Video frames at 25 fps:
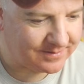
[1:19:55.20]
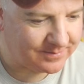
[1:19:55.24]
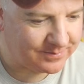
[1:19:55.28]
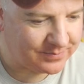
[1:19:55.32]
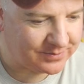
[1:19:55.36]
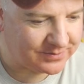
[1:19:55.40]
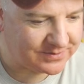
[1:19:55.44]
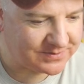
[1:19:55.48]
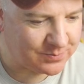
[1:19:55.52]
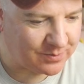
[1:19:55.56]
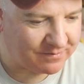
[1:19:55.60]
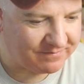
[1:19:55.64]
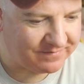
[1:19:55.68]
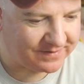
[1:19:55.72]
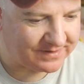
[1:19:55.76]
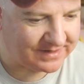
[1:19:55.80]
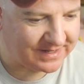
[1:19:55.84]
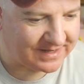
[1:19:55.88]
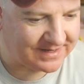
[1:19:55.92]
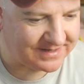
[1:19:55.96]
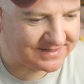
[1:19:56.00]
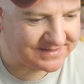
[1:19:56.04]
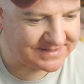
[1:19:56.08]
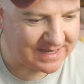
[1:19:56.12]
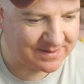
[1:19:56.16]
plus one for
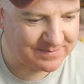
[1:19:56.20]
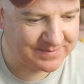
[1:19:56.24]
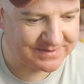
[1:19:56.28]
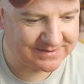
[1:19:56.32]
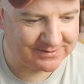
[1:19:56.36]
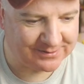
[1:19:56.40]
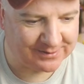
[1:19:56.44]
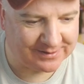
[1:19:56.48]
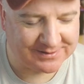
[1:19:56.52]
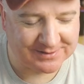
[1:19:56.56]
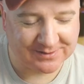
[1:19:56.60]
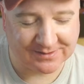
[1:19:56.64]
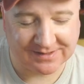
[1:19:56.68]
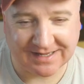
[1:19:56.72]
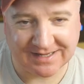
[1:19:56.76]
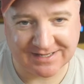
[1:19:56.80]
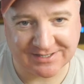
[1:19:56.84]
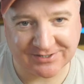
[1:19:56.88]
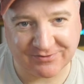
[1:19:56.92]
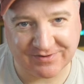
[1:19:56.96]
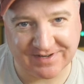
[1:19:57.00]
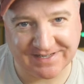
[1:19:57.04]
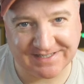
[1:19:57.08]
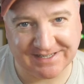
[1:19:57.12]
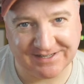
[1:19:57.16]
Lars, absolutely. So
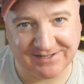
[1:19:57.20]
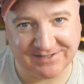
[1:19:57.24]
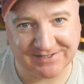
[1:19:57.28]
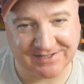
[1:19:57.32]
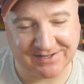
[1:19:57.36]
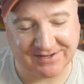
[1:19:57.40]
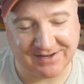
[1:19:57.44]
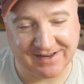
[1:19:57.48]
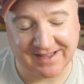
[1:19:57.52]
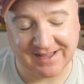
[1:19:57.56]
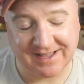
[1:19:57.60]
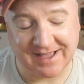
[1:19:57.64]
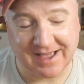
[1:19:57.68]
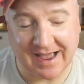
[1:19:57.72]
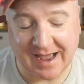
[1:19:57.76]
Lars Christensen,